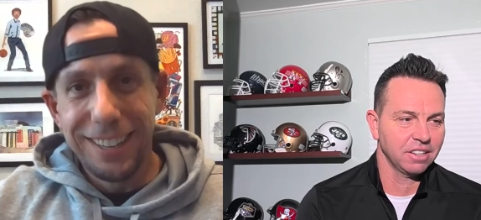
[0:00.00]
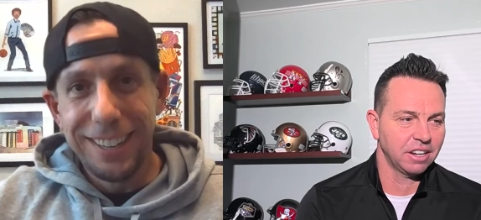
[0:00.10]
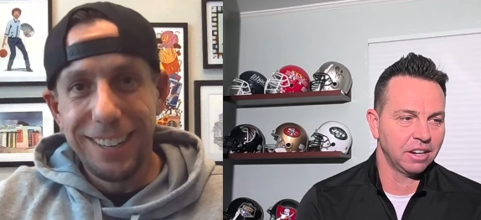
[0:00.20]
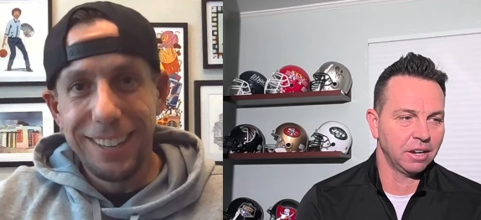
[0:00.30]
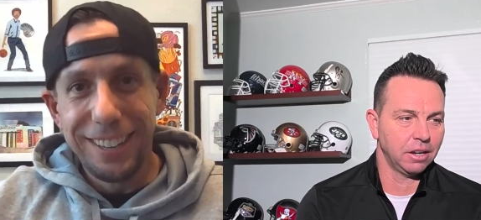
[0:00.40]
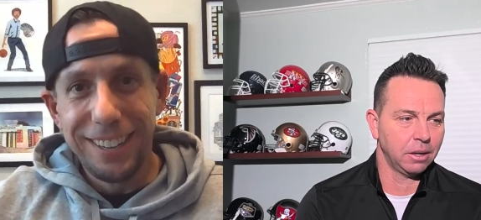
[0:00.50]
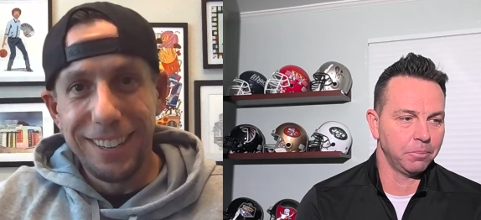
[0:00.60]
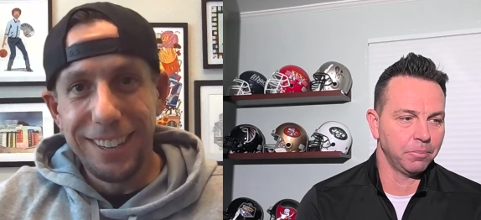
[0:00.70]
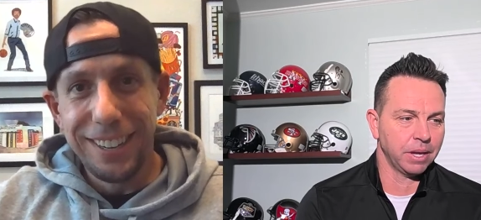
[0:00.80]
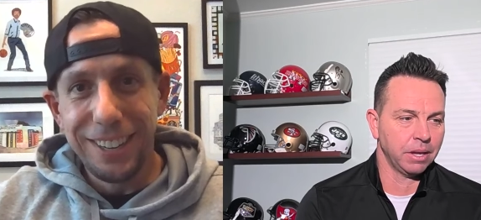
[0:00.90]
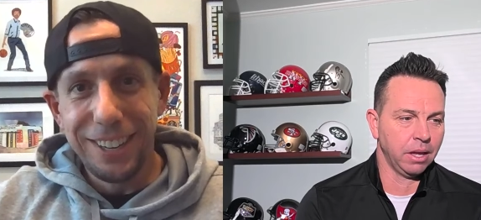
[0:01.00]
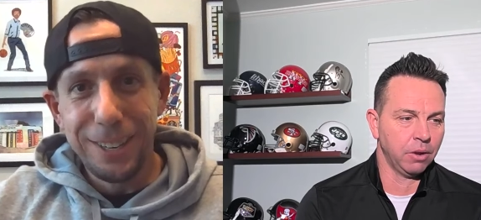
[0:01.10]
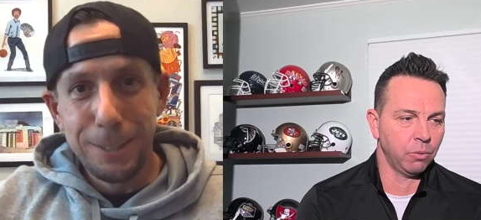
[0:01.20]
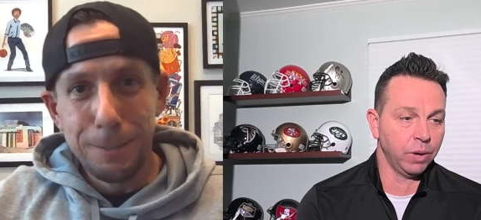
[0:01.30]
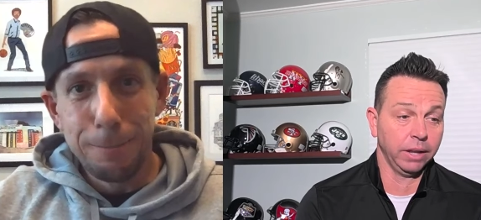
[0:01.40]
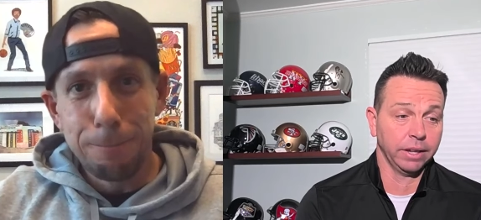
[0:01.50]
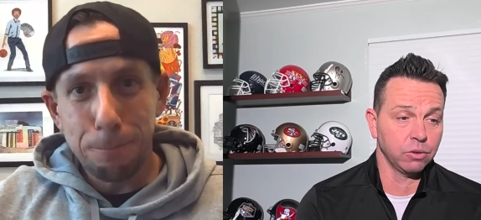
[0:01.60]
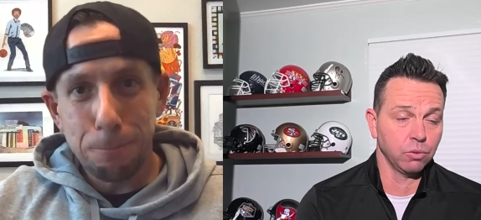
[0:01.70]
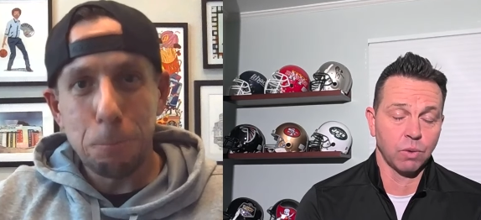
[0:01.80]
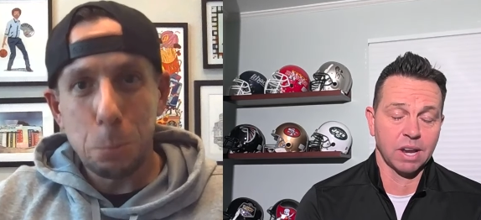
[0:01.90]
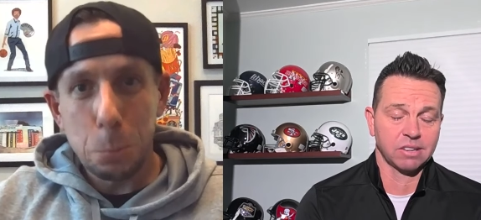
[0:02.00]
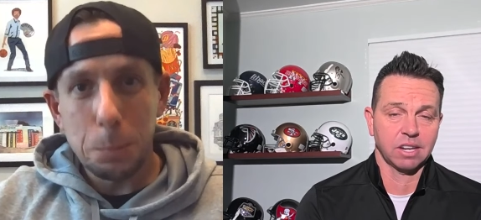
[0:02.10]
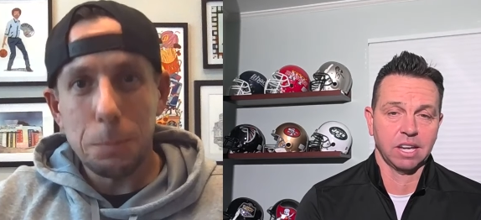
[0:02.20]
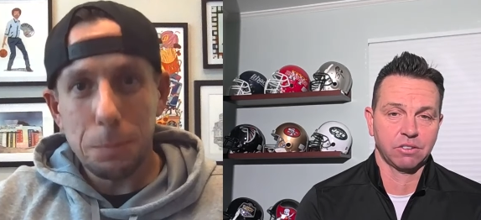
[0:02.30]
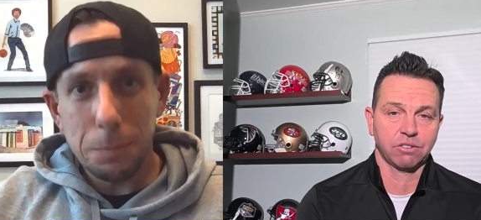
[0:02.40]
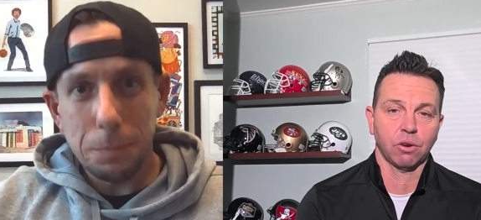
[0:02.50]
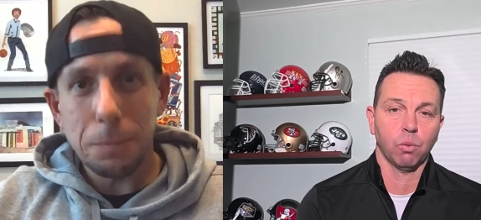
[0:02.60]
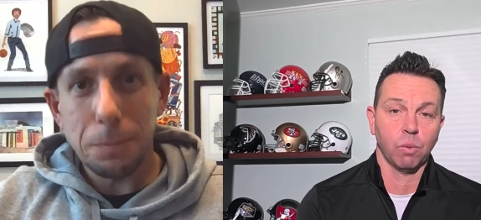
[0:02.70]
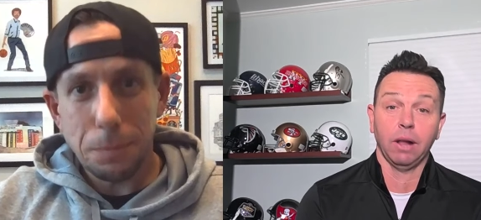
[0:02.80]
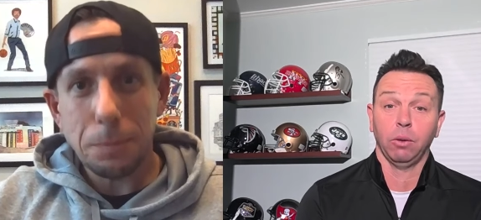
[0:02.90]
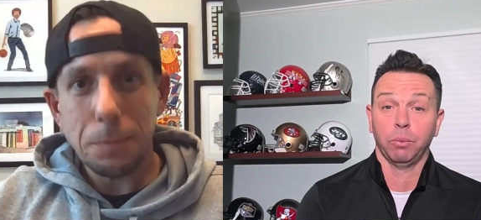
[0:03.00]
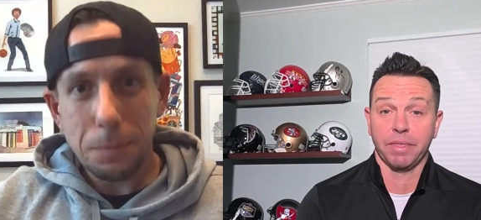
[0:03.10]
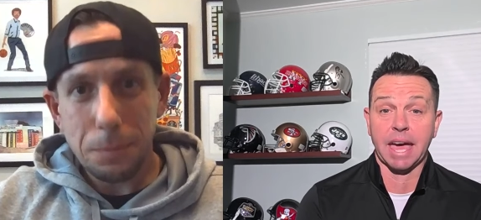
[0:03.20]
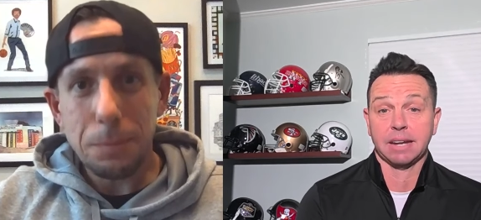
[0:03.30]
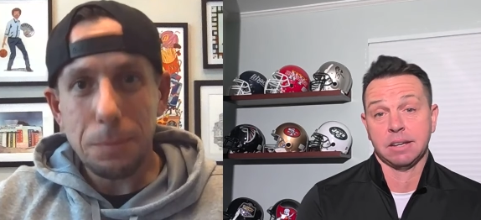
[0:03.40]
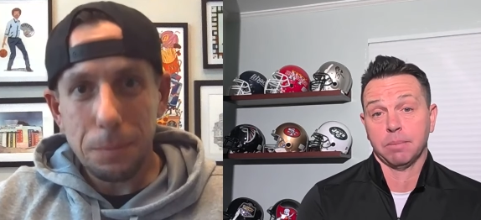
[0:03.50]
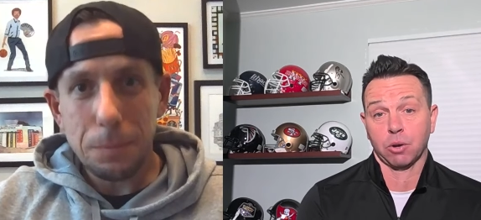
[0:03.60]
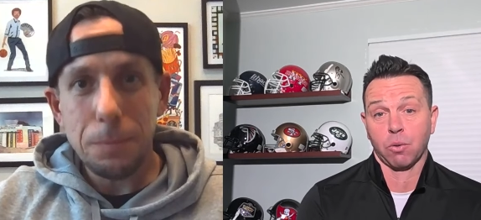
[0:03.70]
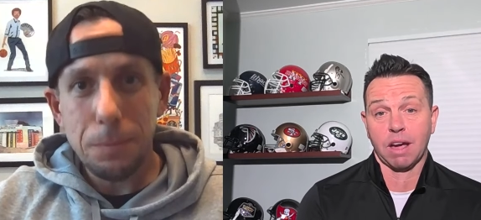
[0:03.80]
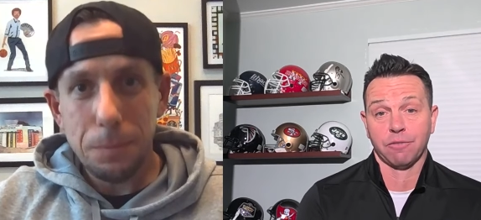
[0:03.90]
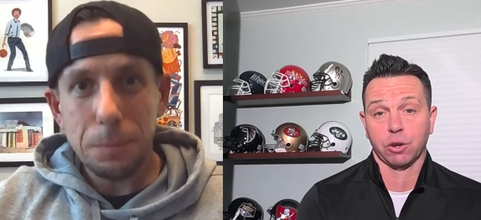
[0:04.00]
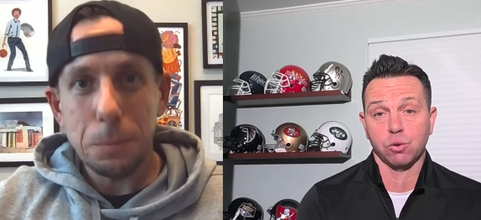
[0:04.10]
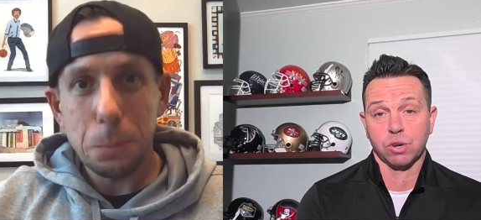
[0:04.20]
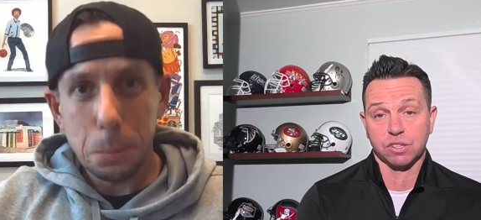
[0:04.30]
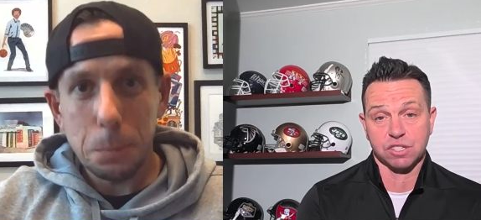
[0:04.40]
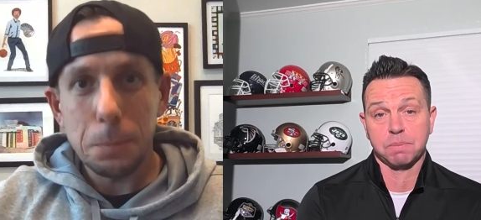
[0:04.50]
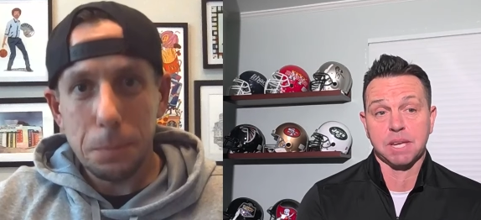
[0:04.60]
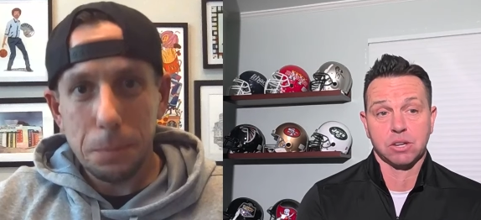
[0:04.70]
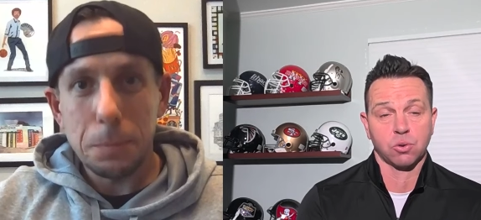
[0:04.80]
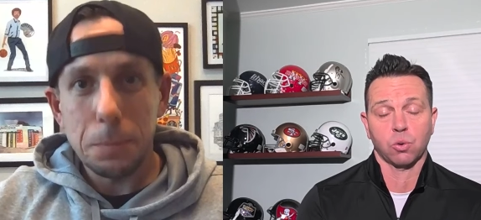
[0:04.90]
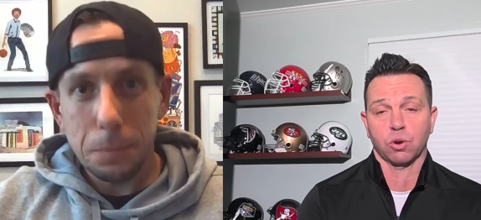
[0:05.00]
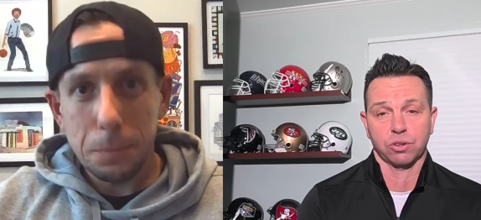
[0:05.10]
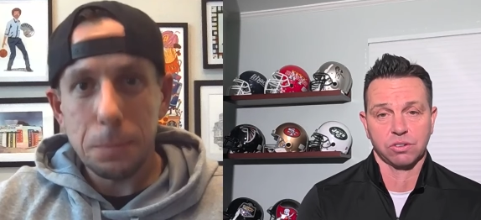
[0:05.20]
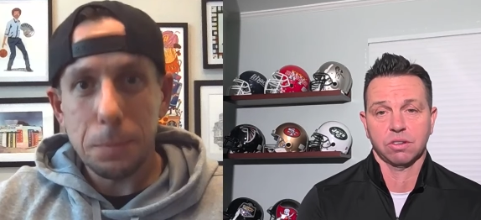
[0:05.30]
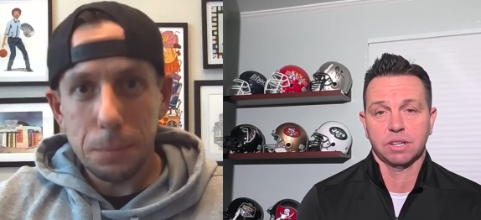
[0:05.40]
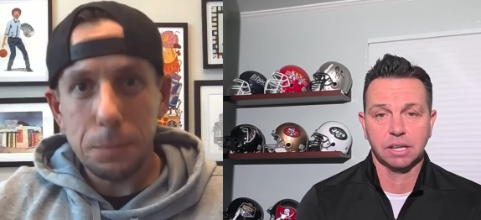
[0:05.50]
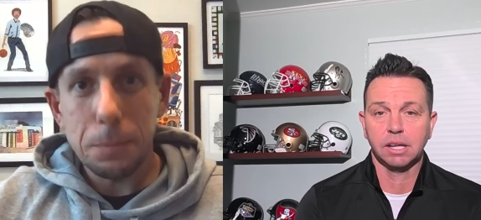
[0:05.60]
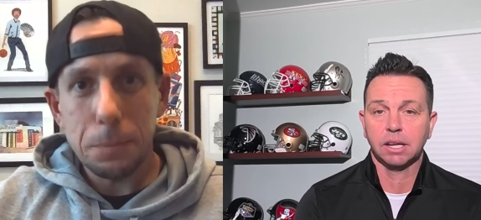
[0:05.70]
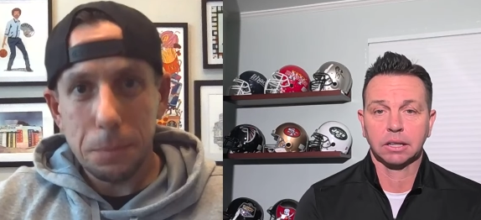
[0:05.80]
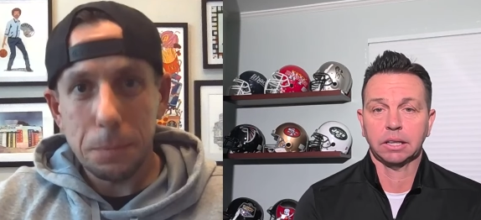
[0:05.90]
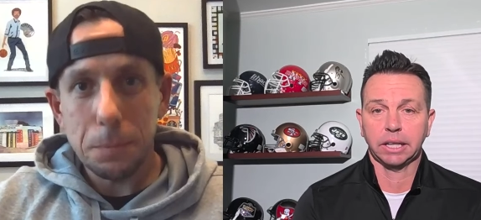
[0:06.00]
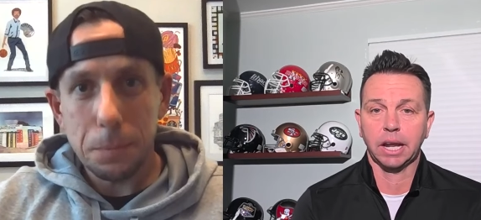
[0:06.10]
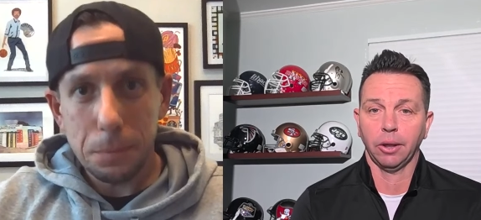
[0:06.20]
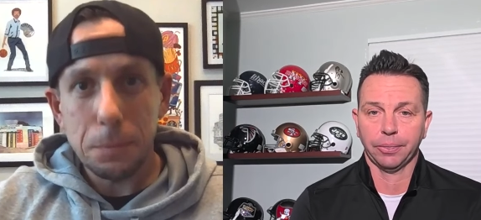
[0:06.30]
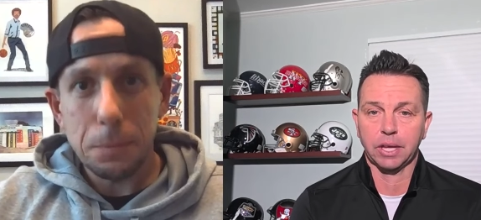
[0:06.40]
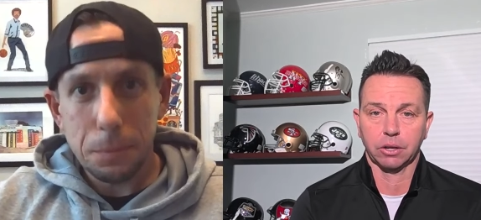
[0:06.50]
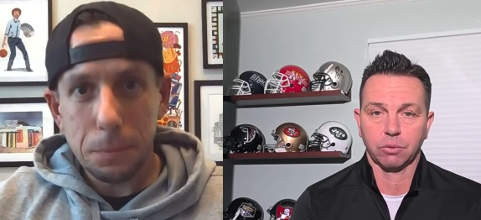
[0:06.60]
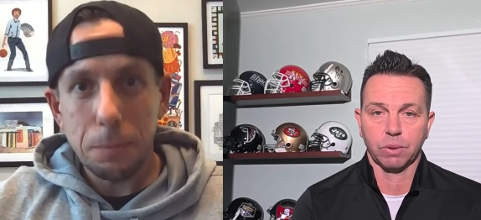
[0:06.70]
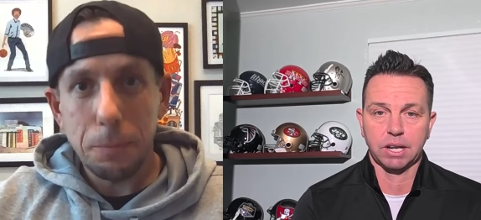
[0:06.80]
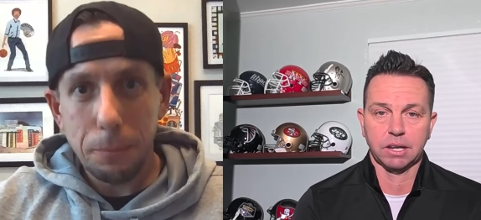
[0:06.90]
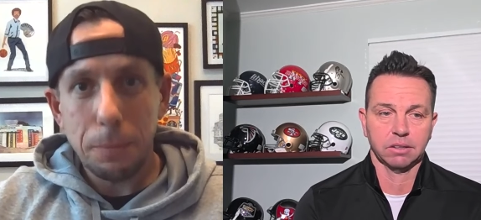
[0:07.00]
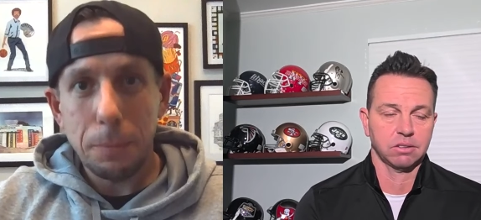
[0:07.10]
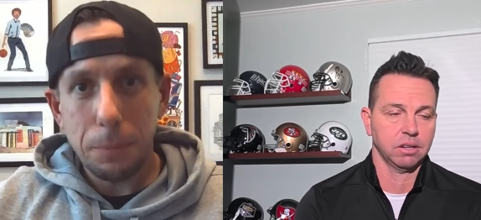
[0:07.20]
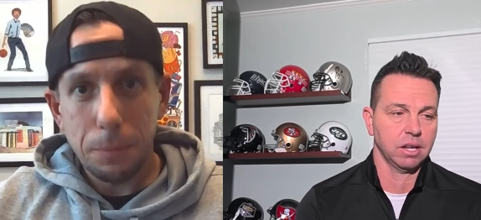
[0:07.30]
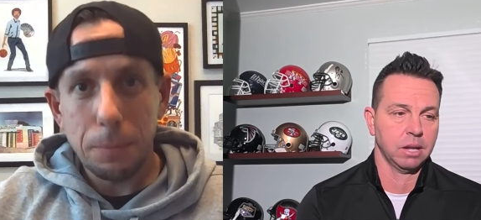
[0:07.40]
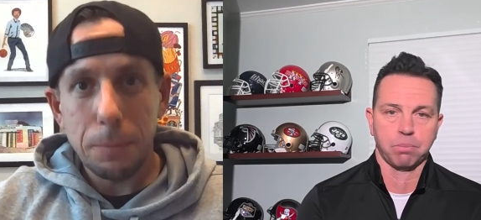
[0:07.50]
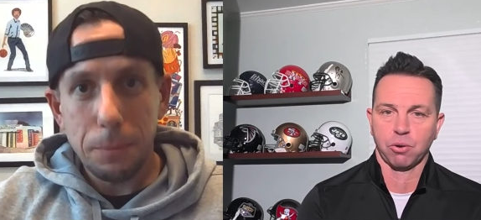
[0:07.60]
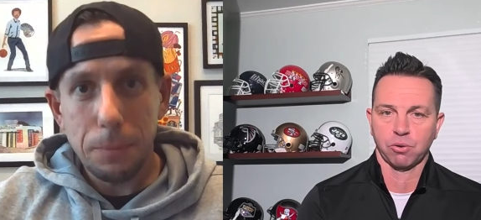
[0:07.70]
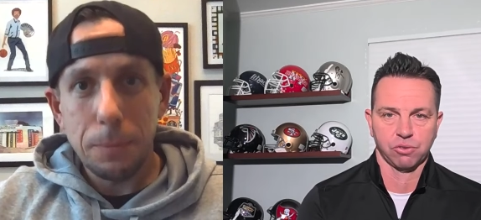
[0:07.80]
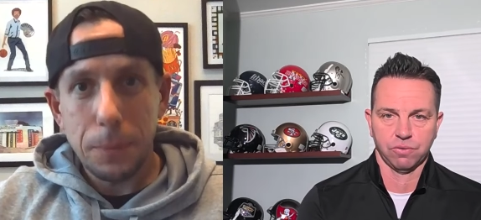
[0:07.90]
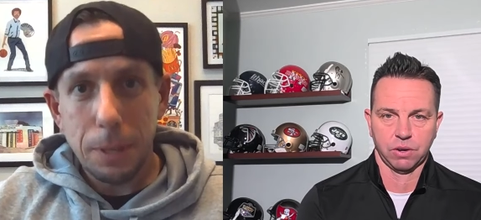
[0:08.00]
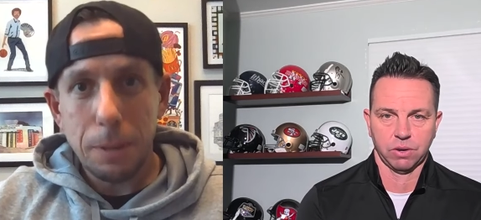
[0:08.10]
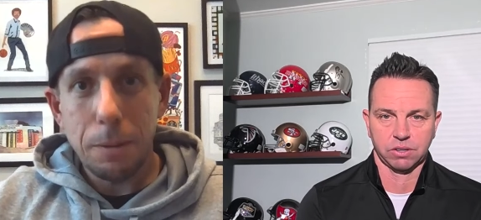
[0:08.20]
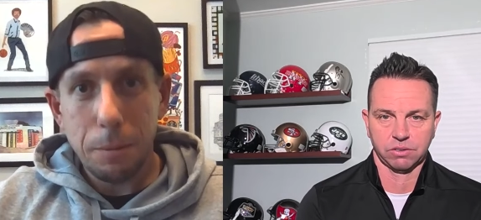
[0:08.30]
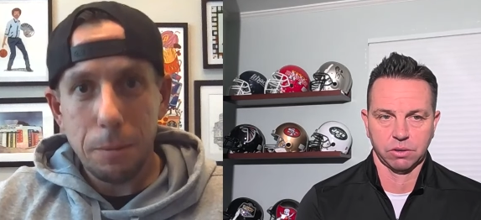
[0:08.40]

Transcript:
Speaker 1: um, and, and, really who resonates so well with that demographic who could speak towards clean, healthy ingredients and, and perseverance.